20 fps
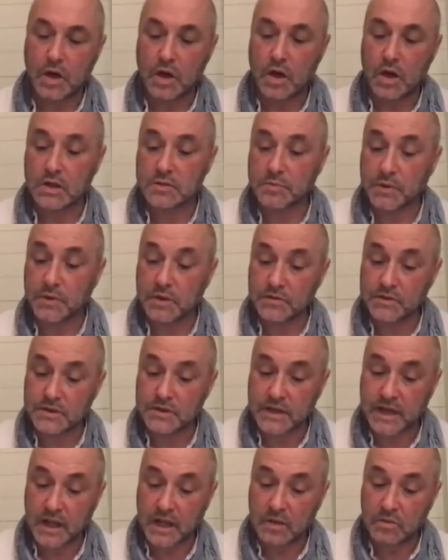husband of
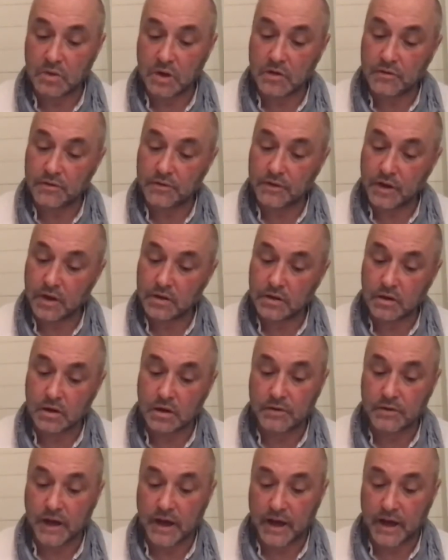Salwa, father of